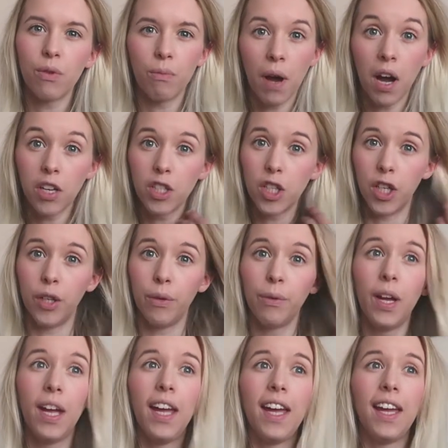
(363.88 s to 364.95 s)
with my
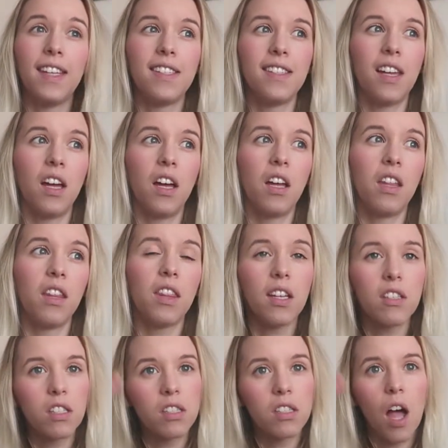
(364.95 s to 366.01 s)
two is that they're
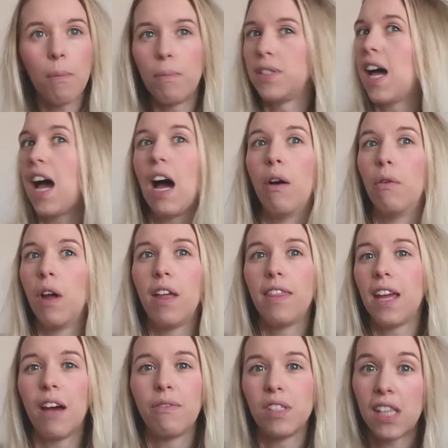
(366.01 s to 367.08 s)
just up, down.
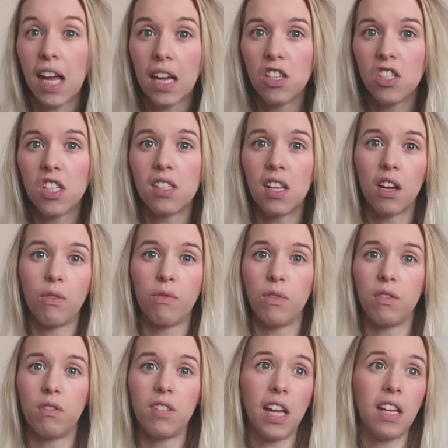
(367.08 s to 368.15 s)
They have stages. They go
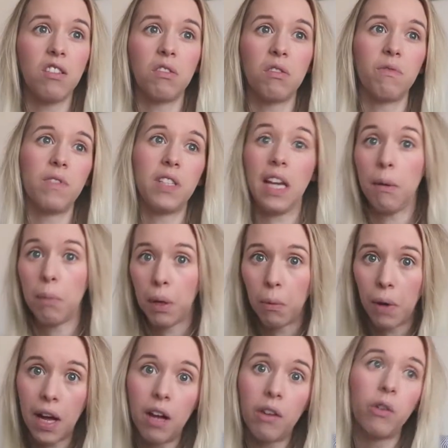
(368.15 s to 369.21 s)
through stages of sleeping
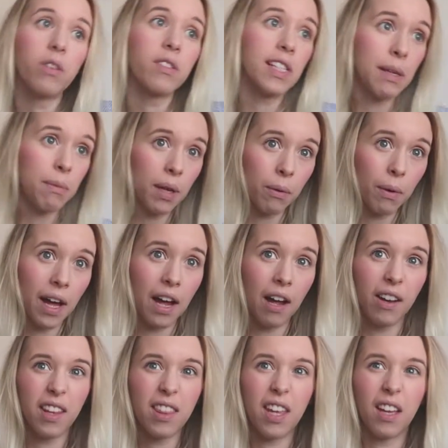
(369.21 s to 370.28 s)
well, not sleeping well.
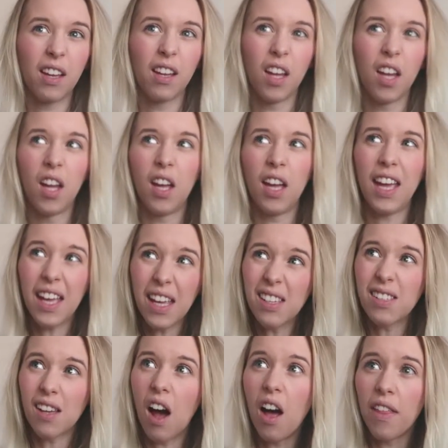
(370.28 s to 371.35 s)
And I think,
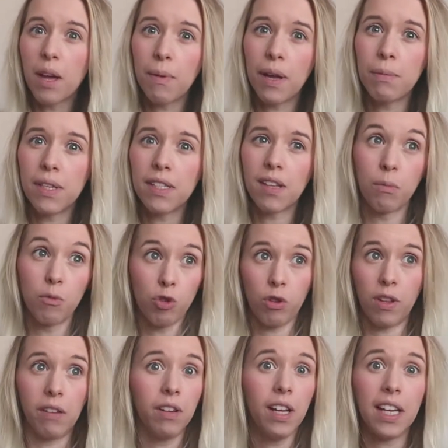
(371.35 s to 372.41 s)
are there babies? I'm sure
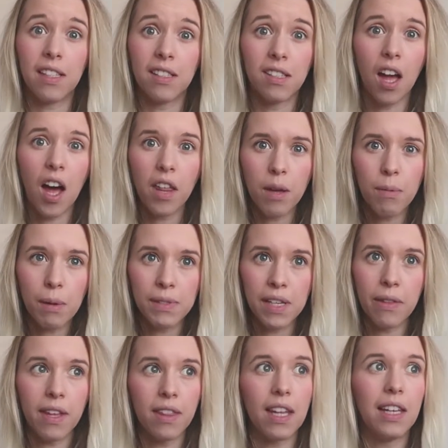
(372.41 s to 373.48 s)
there is. Are there babies
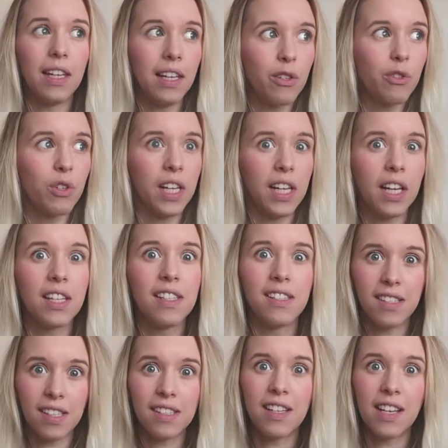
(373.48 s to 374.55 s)
out there that literally
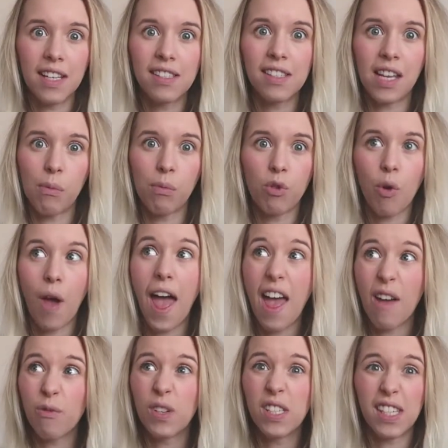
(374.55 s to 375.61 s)
consistently sleep through
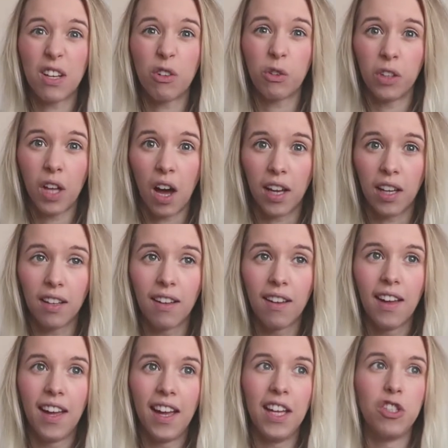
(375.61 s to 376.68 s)
every single night?
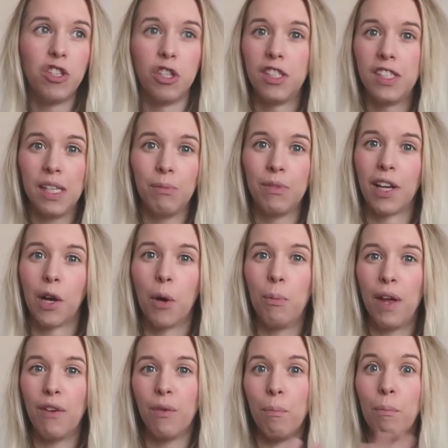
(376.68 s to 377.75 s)
It just seems like a
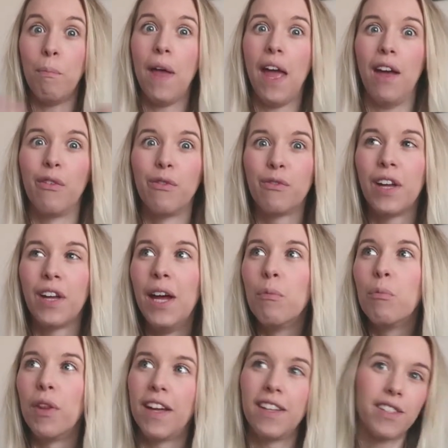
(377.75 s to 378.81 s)
bit of a myth,
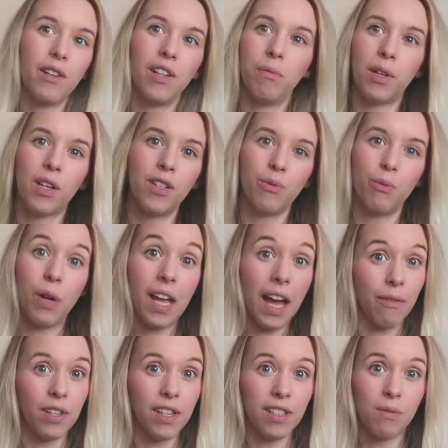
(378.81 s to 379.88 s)
but that's only because we
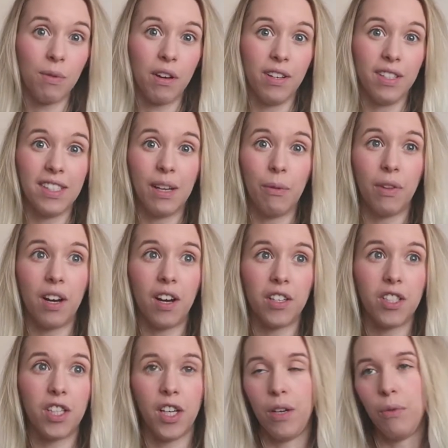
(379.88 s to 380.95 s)
haven't experienced it with our
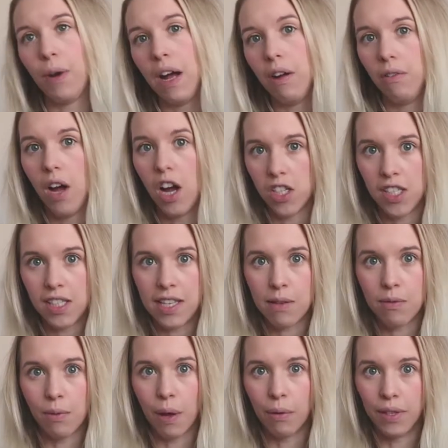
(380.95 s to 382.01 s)
two. Well, Archie
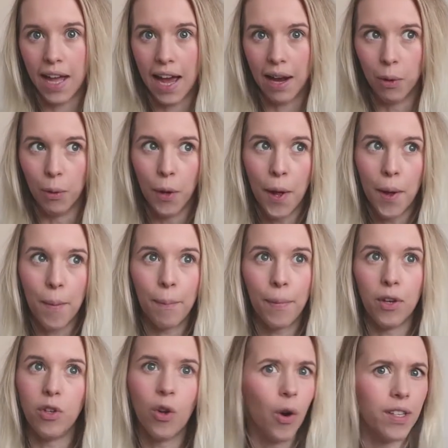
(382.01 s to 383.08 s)
sleeps well now,
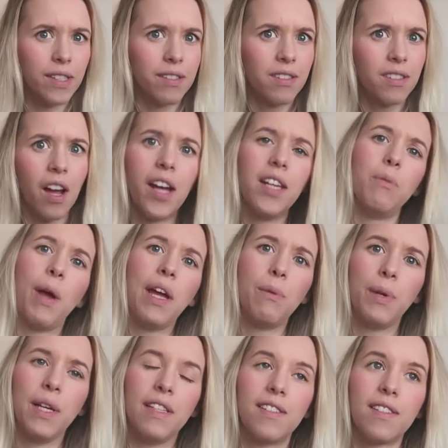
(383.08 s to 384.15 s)
but not as tiny
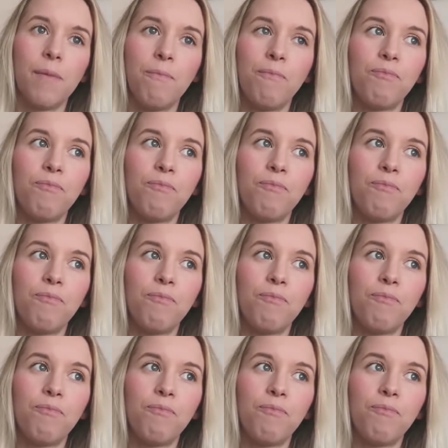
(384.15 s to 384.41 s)
babies.